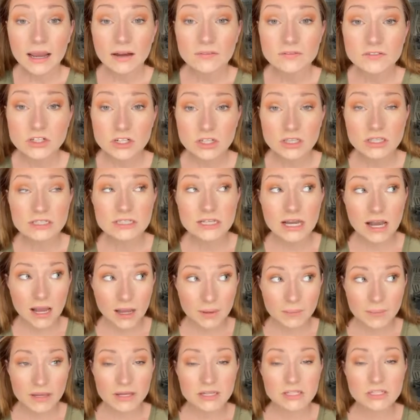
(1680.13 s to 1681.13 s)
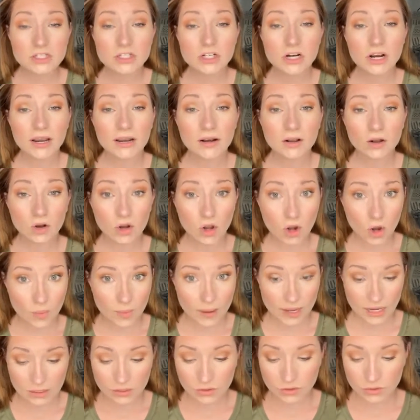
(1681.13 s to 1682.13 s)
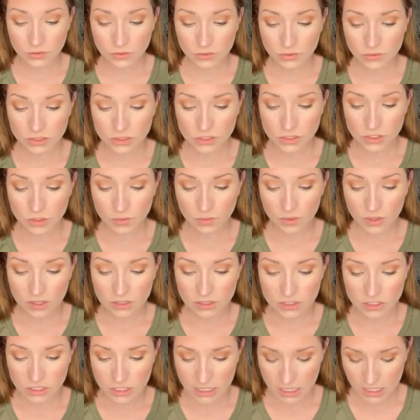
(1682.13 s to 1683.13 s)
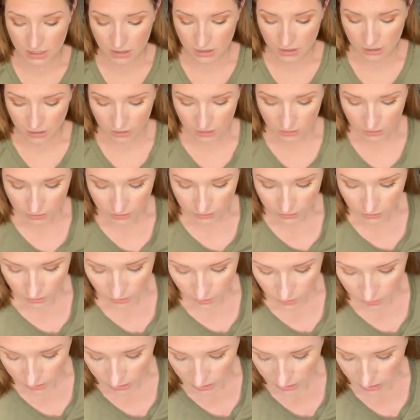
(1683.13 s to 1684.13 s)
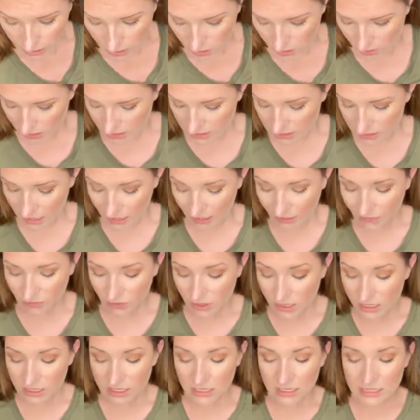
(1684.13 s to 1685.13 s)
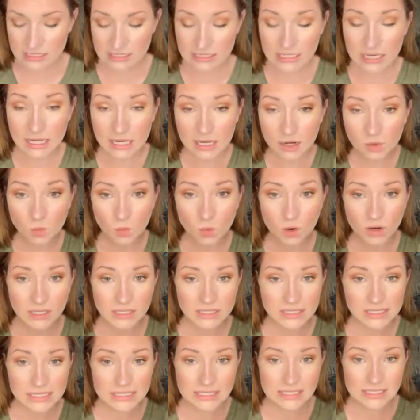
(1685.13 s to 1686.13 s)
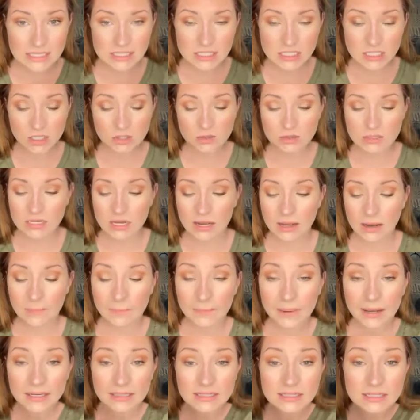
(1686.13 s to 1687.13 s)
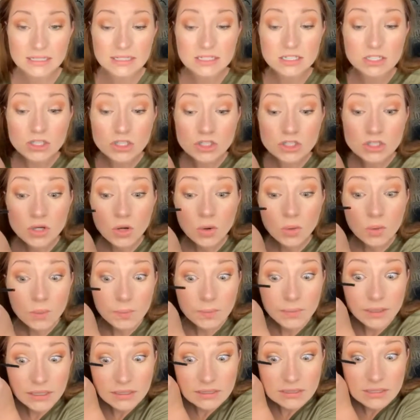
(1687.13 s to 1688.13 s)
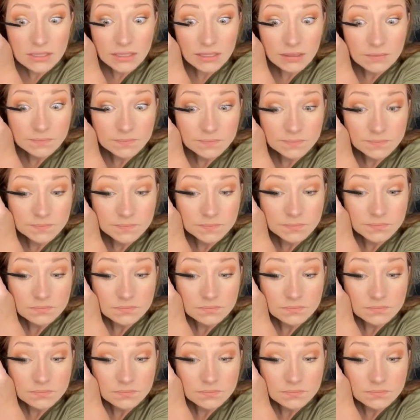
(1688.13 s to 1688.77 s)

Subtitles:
after the top has dried, I'll go back through and do underneath. But again, you guys, everything is in one easy to use compact. It is so amazing.